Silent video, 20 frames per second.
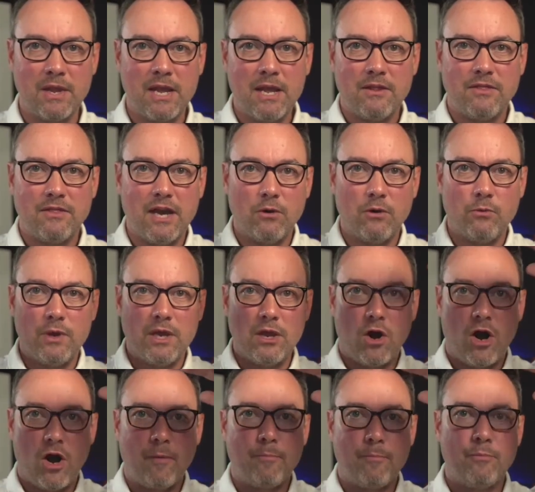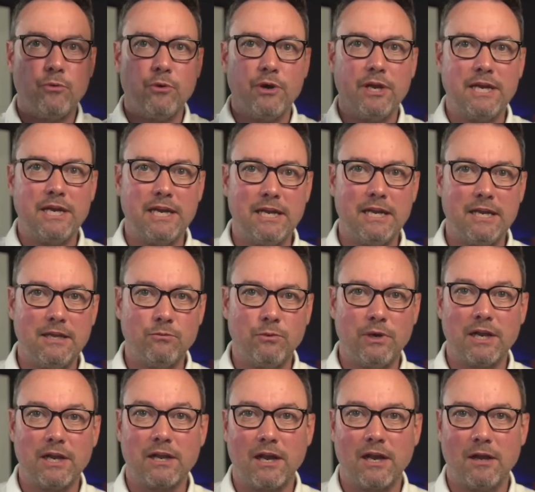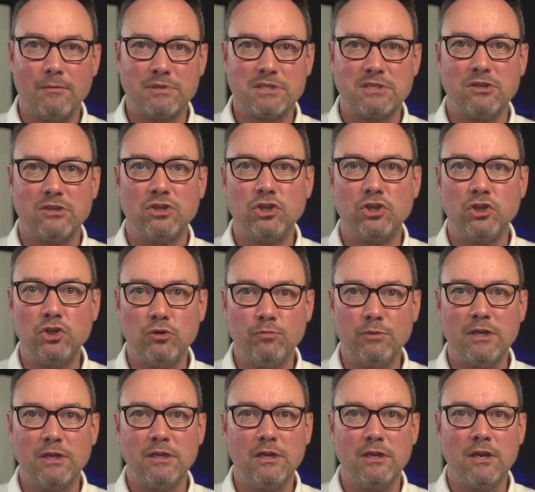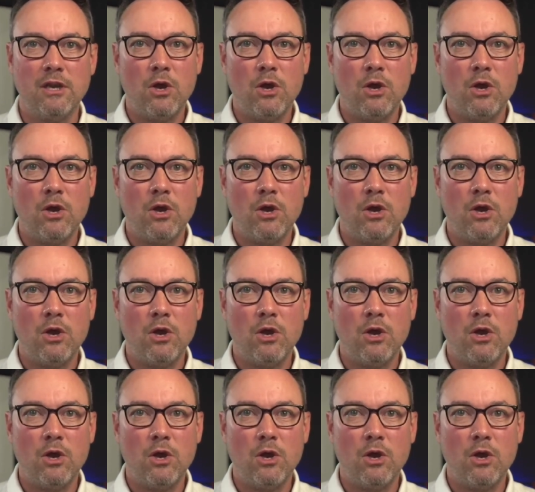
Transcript: that we operate in when it comes to human